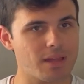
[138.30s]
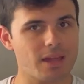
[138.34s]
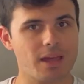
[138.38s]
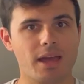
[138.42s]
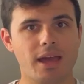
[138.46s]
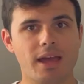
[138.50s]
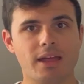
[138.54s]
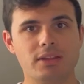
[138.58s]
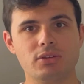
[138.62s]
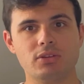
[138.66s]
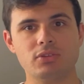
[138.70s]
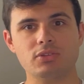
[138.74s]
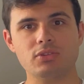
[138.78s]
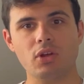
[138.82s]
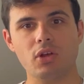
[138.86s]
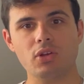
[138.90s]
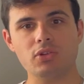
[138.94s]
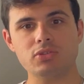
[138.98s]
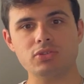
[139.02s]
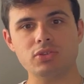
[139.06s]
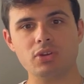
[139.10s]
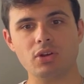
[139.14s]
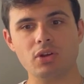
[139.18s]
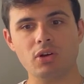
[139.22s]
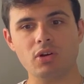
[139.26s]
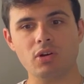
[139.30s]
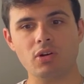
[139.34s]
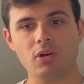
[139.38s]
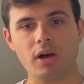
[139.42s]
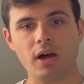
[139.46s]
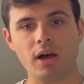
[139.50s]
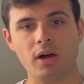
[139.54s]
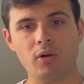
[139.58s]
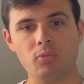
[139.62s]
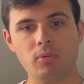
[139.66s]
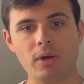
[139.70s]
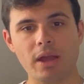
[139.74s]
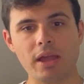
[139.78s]
And there's also
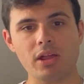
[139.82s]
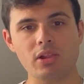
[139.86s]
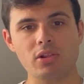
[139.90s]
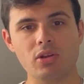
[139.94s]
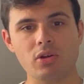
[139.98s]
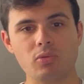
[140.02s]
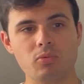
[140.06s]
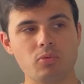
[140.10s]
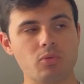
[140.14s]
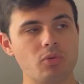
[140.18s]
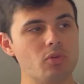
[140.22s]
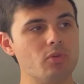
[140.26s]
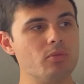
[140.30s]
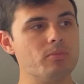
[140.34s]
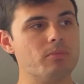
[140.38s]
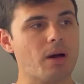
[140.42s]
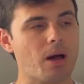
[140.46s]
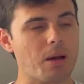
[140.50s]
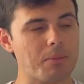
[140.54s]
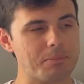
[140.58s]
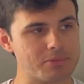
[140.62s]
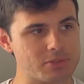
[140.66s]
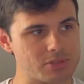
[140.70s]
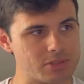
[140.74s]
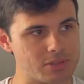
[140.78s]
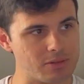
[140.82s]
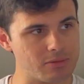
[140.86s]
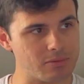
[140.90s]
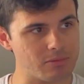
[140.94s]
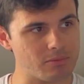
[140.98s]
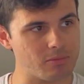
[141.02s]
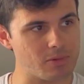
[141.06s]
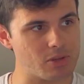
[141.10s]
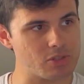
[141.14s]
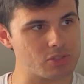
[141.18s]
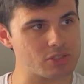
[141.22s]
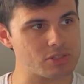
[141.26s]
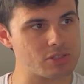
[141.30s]
a regular room option,
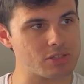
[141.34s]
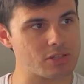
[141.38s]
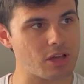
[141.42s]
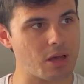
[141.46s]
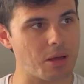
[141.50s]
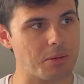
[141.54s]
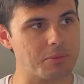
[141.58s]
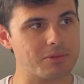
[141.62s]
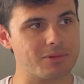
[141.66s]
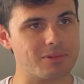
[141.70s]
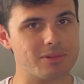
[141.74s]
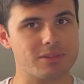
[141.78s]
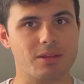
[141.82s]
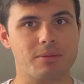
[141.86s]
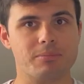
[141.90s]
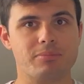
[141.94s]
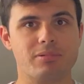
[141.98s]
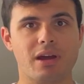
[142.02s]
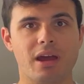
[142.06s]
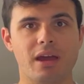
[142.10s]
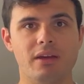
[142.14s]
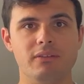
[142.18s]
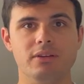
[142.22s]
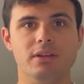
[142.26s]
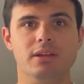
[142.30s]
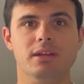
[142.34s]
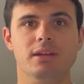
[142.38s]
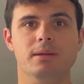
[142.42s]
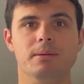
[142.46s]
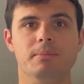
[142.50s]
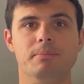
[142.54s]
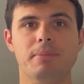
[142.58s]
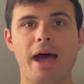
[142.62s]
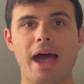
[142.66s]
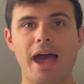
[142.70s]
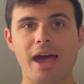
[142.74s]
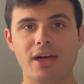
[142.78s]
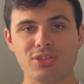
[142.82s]
which comes with a private
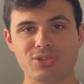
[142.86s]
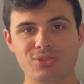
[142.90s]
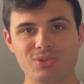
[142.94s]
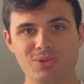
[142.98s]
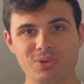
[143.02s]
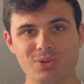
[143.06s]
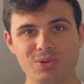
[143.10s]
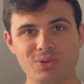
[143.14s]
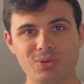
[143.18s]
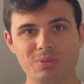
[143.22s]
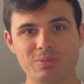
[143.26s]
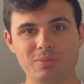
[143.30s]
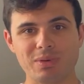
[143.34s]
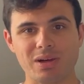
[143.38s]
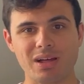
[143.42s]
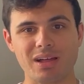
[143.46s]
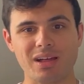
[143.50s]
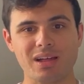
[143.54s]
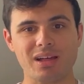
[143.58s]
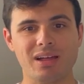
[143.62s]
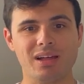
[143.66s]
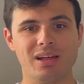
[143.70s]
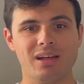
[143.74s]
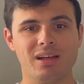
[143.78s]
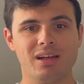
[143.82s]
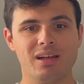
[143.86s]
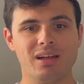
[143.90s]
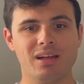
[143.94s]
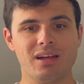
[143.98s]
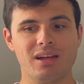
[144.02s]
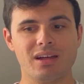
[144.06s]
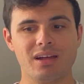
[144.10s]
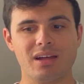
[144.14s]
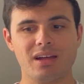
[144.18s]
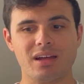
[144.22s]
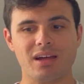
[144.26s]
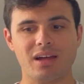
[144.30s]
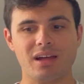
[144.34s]
bathroom,
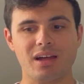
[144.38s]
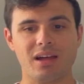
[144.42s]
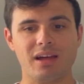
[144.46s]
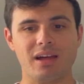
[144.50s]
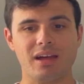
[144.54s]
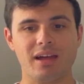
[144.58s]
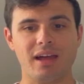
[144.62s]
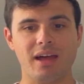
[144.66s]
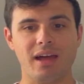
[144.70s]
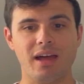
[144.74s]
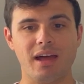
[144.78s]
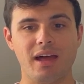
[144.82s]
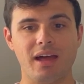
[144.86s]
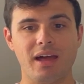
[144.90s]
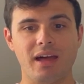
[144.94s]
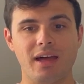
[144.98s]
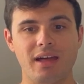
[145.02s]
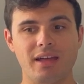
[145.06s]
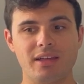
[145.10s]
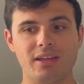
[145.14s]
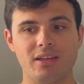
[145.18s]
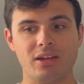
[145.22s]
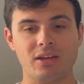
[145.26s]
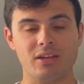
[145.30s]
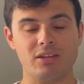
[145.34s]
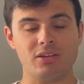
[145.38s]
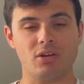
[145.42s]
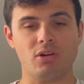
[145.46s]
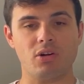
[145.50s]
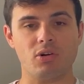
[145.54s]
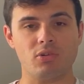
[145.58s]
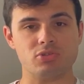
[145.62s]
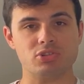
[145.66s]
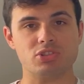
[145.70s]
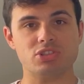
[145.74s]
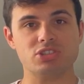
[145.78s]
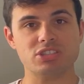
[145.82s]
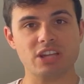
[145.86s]
your
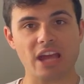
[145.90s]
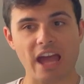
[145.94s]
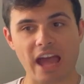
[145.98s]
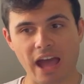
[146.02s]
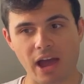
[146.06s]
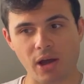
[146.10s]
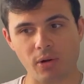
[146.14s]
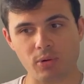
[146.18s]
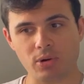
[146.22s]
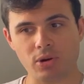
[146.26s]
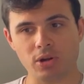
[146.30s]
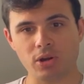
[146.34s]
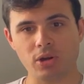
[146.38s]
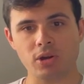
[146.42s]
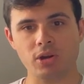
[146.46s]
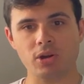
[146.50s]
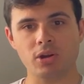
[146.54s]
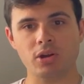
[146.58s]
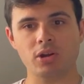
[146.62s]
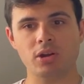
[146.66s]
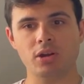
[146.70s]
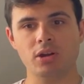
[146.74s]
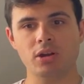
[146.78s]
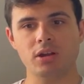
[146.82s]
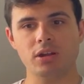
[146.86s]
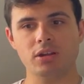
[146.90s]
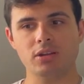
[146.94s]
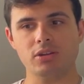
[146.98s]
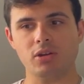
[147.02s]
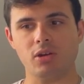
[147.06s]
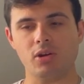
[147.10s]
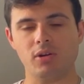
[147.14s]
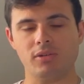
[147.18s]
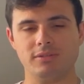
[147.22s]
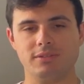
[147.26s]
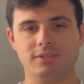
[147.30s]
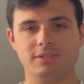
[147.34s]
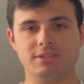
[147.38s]
own shower,
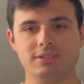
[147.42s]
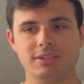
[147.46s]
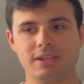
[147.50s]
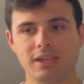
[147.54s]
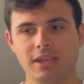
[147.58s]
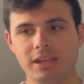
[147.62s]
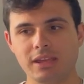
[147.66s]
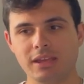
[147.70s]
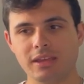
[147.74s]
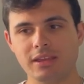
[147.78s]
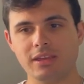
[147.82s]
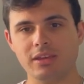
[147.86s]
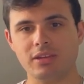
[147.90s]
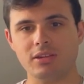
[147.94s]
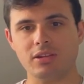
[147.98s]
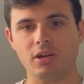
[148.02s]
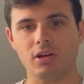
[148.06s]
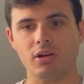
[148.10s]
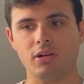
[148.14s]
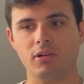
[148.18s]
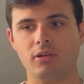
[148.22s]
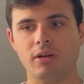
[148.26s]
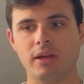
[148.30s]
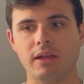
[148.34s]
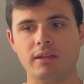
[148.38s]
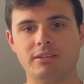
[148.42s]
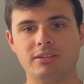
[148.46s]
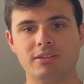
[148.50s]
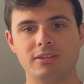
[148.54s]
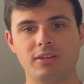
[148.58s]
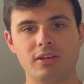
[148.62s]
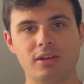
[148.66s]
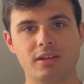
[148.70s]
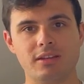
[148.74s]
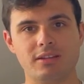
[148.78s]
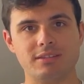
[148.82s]
your own sink, and you can